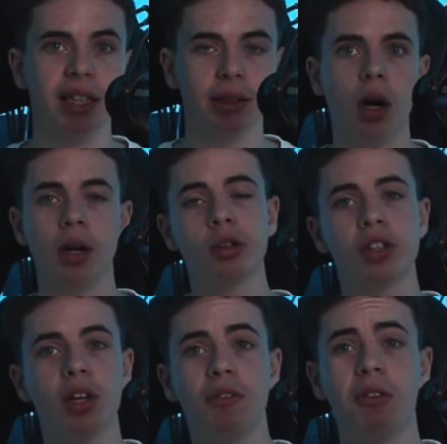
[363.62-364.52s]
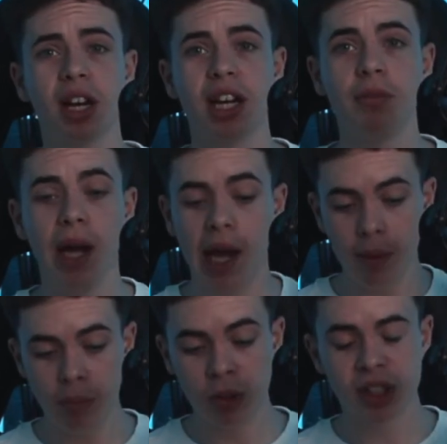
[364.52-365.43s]
I also love how I can have my
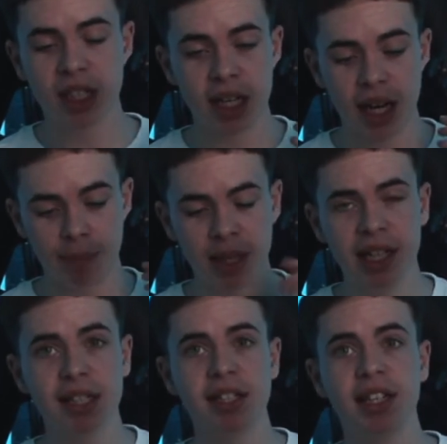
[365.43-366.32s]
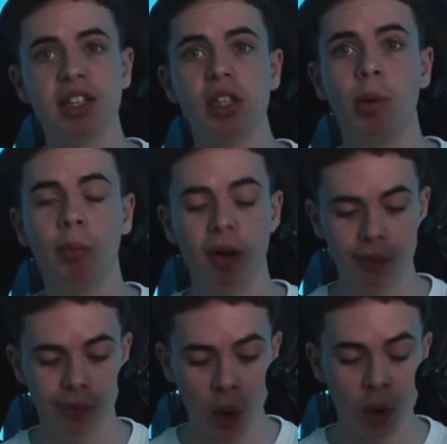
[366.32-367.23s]
AirPods in and be listening to something on my
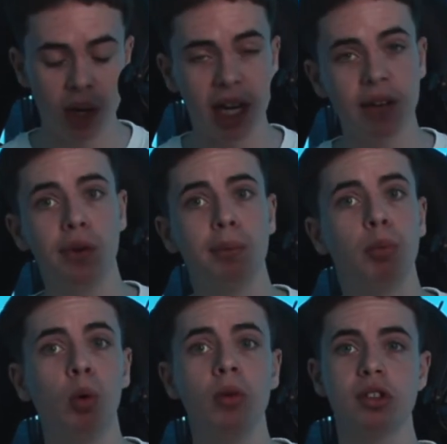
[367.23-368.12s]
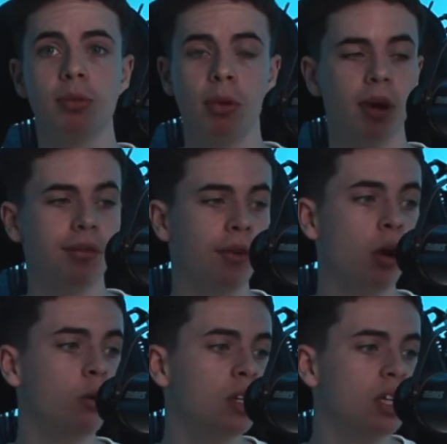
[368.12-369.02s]
phone, and if I pause something on my phone,